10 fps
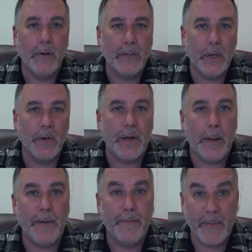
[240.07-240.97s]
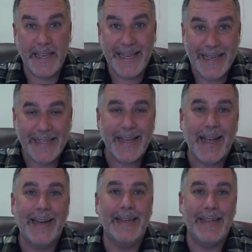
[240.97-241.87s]
so you're coming from the east
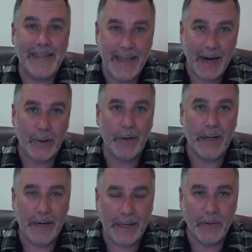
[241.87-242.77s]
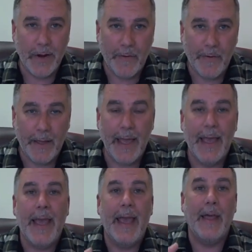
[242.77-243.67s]
side into Seattle, you're going to get traffic.
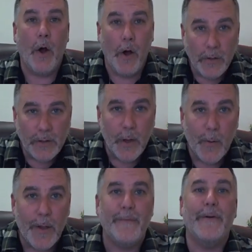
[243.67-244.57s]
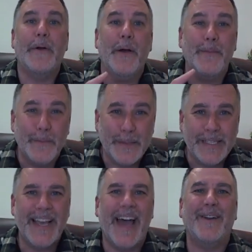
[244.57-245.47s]
And also, if you're going from
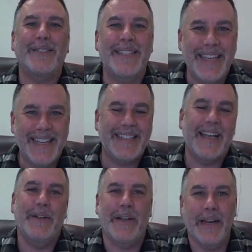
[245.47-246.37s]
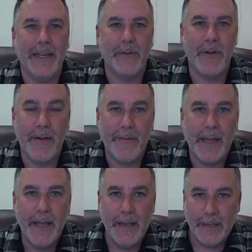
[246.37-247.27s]
Seattle to the east side, you're going to get traffic.
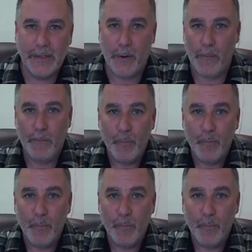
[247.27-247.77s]
So